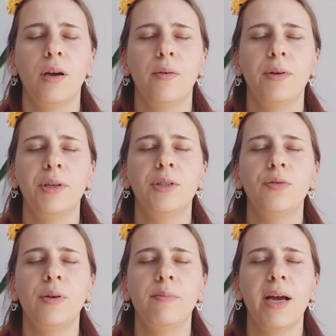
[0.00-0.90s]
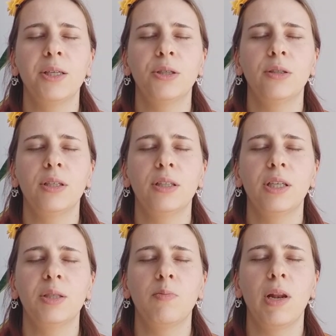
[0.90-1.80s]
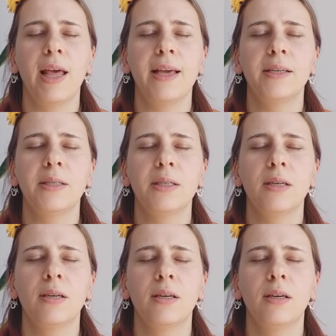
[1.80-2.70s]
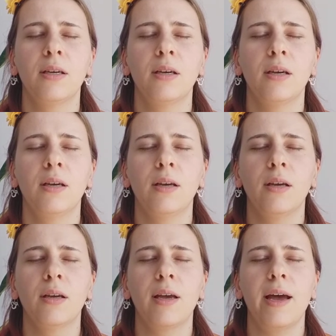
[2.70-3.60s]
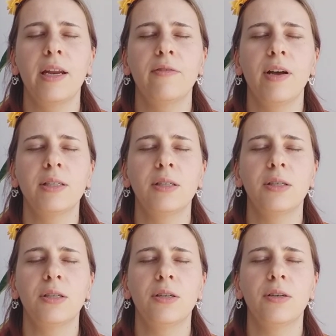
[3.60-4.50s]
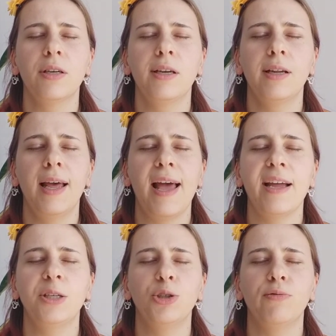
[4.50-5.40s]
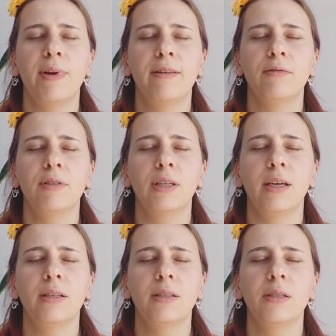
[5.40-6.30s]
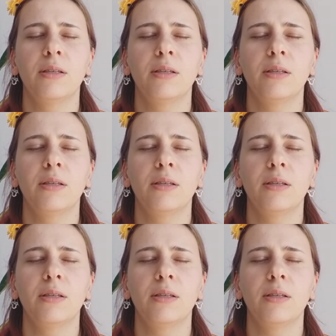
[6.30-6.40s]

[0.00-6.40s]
I want you to imagine that this place kind of has a circular edge around it,